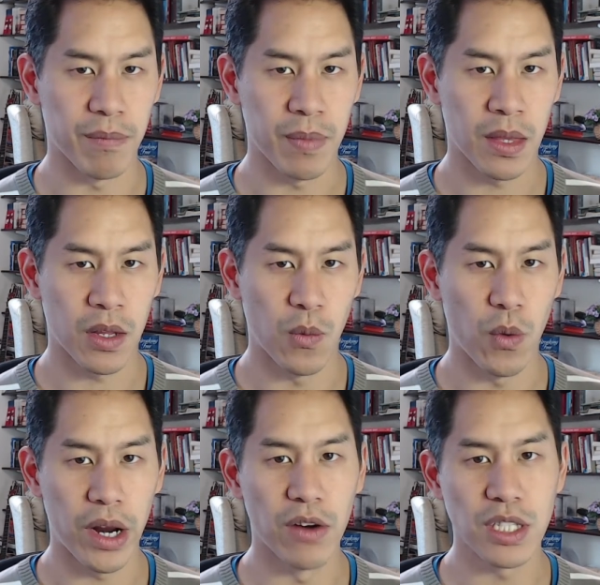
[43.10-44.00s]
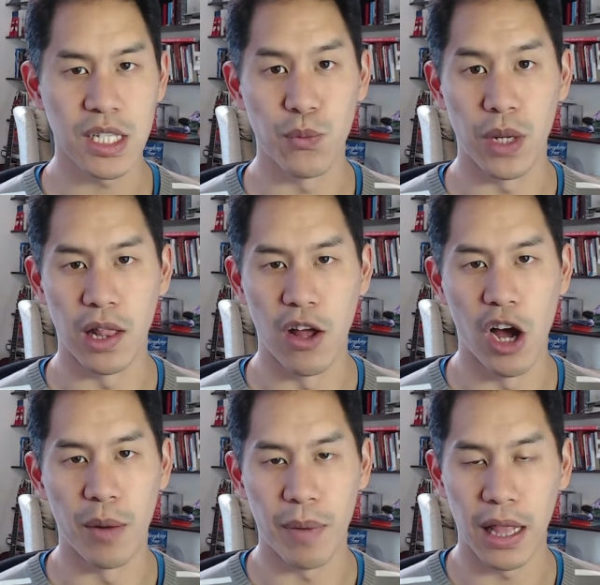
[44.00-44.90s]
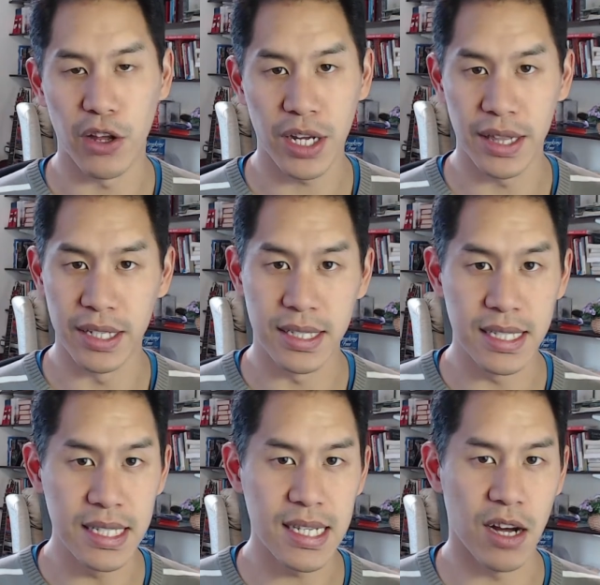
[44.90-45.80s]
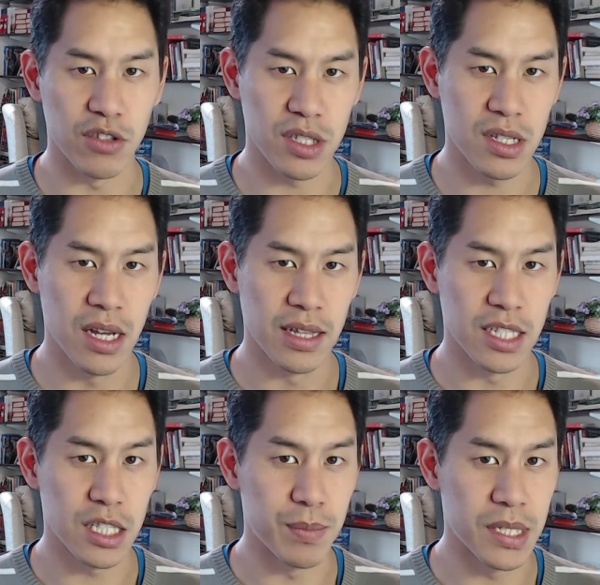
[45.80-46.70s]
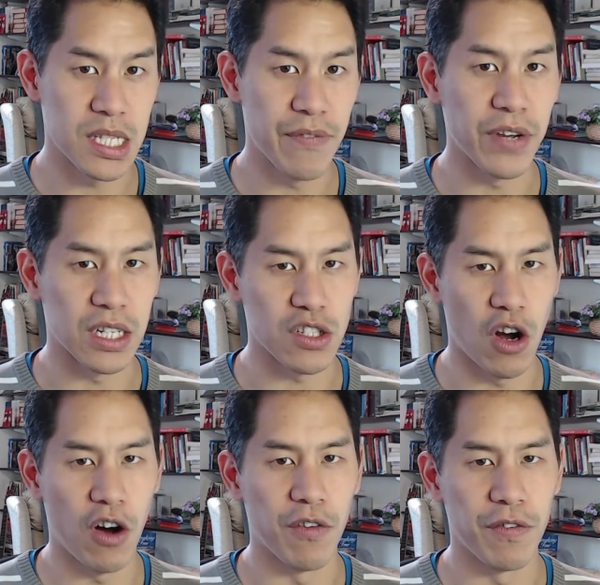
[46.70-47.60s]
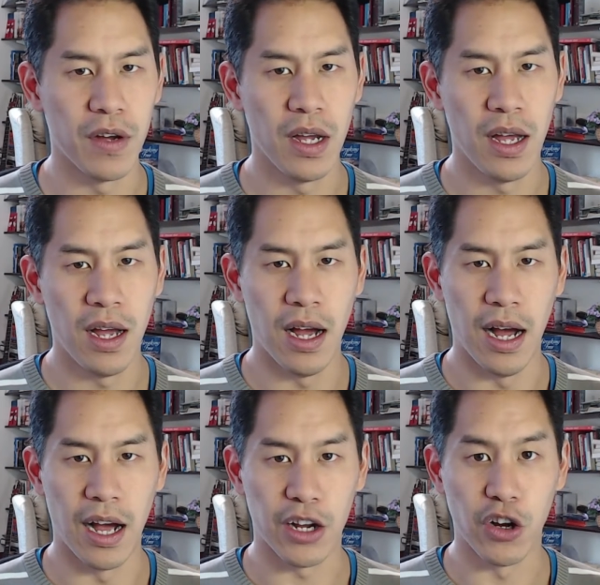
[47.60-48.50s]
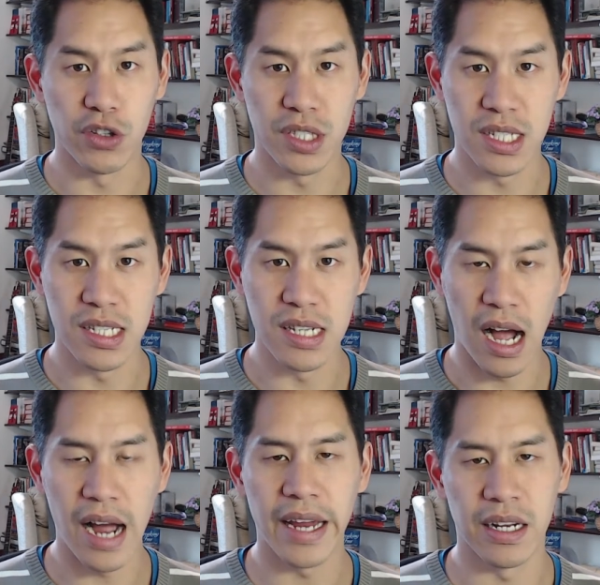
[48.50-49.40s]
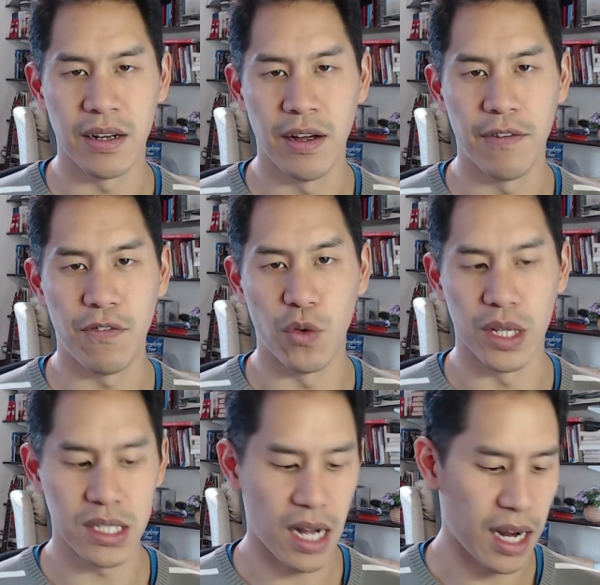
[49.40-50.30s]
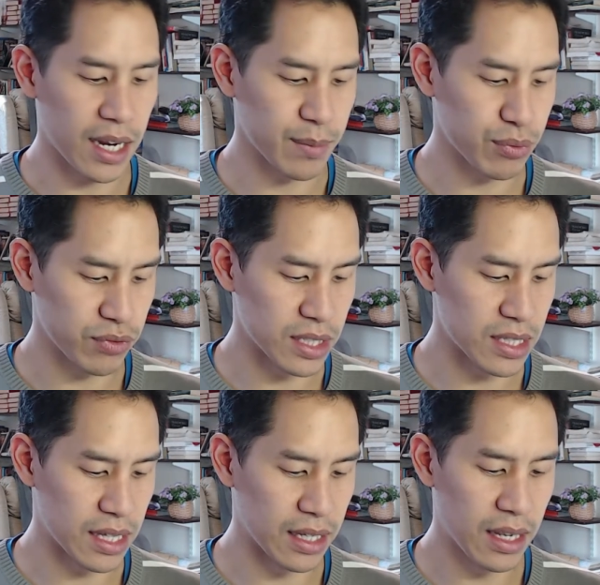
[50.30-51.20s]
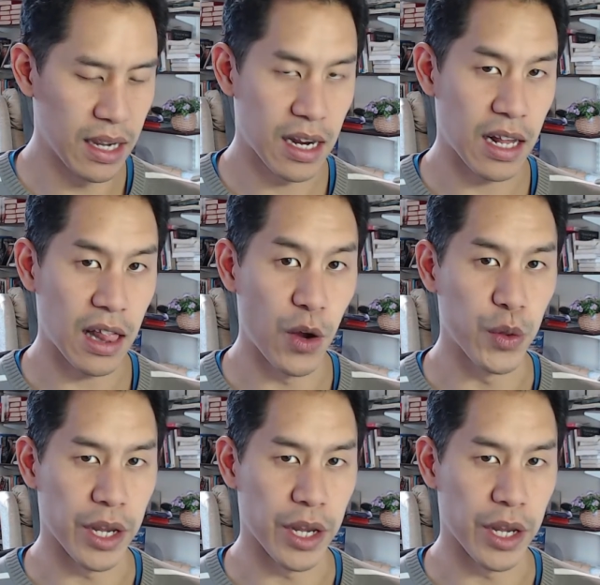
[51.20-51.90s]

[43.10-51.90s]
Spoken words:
What else can we learn by looking at the details, the specifics of God's design for this high priestly clothing?